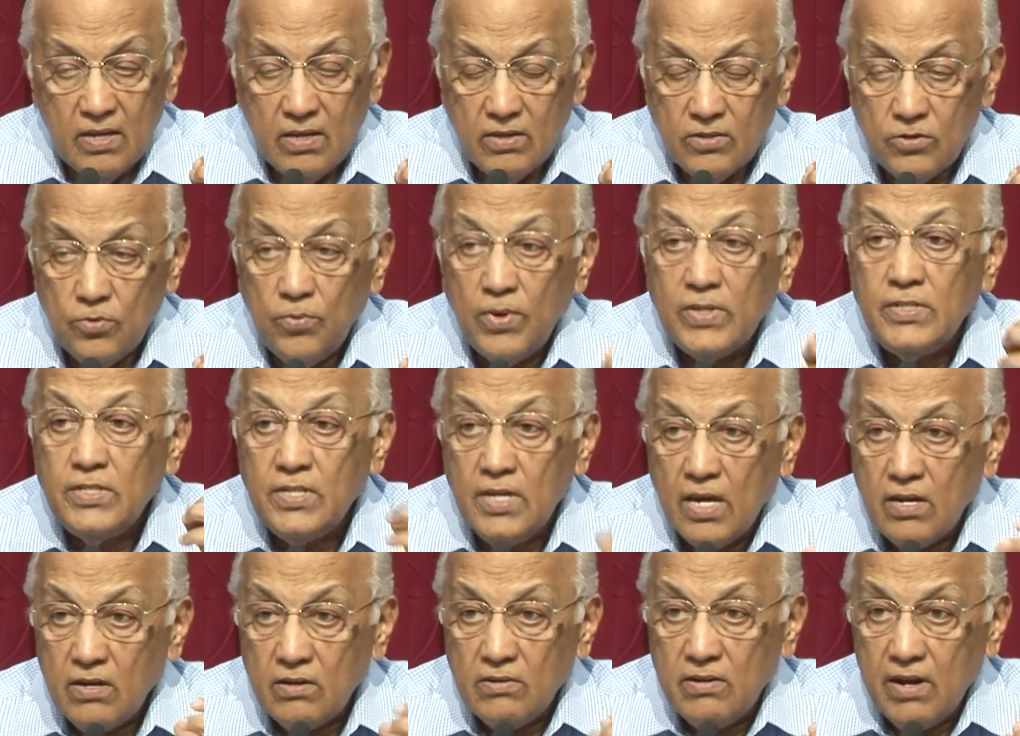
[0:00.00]
So once they
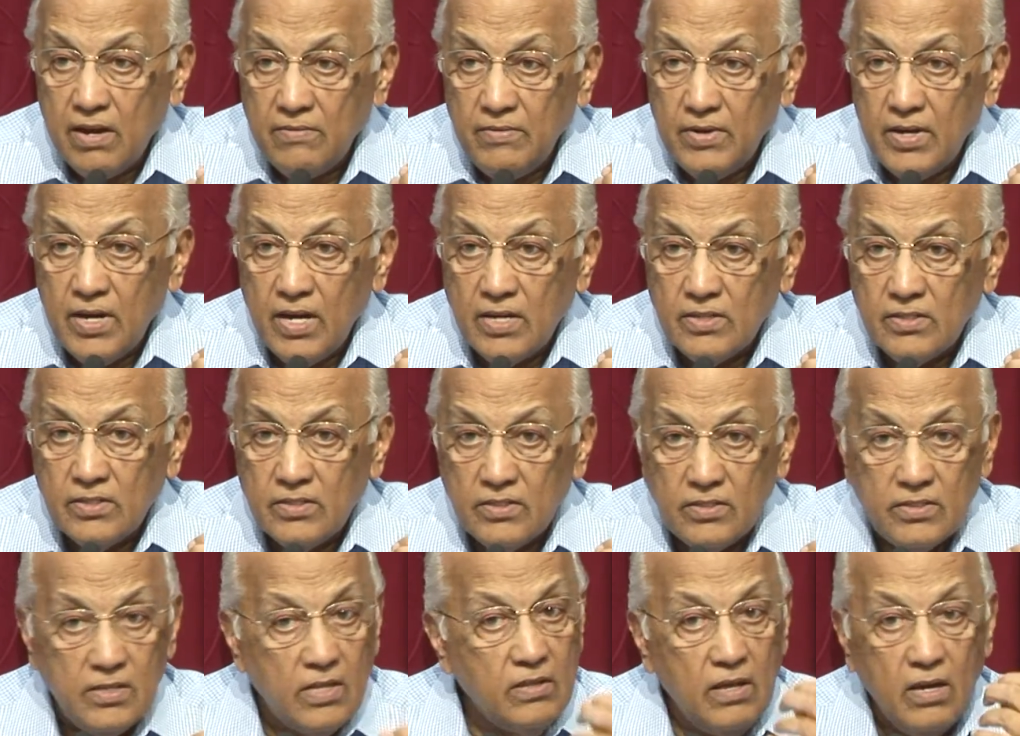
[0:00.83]
get a driving
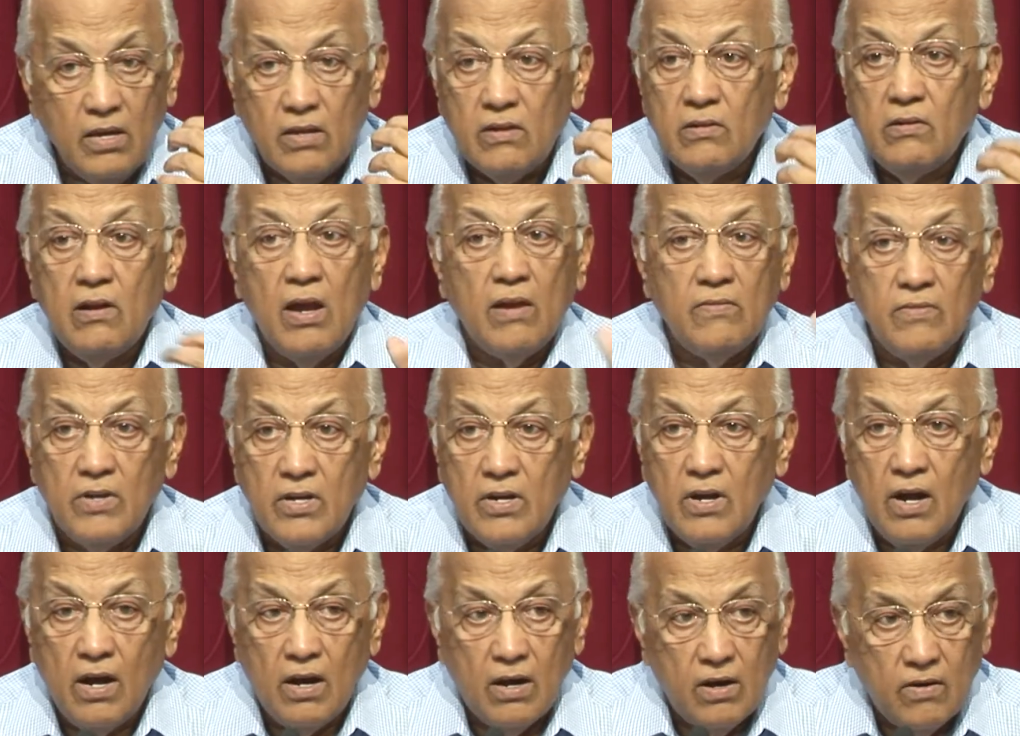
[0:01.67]
license, then they can drive the
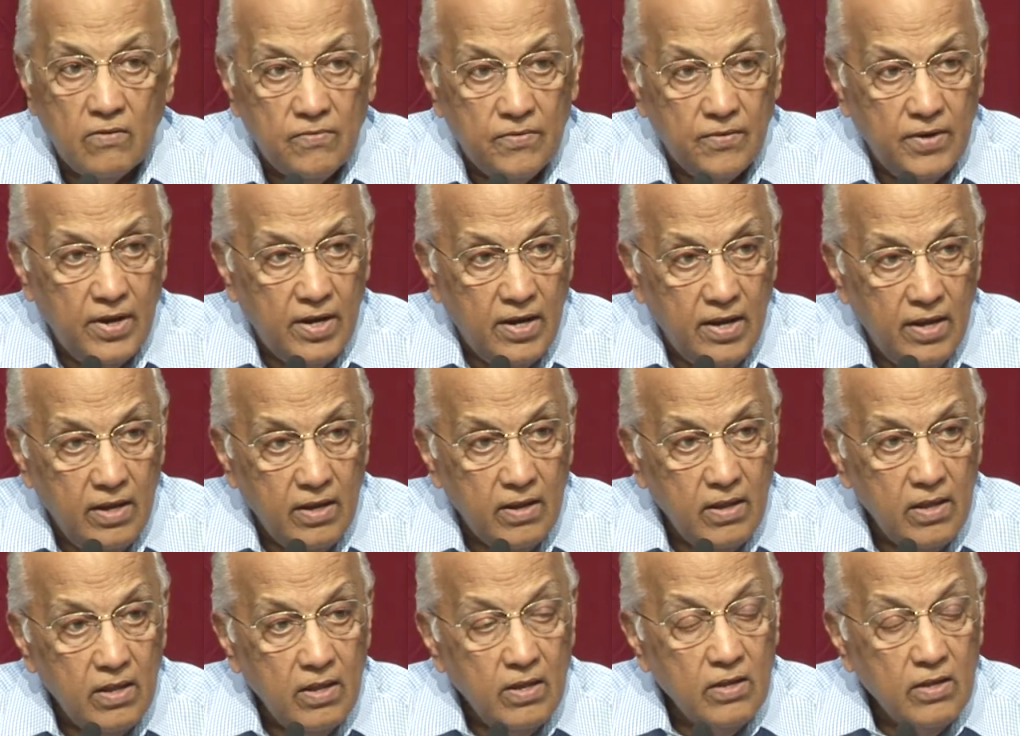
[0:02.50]
car freely.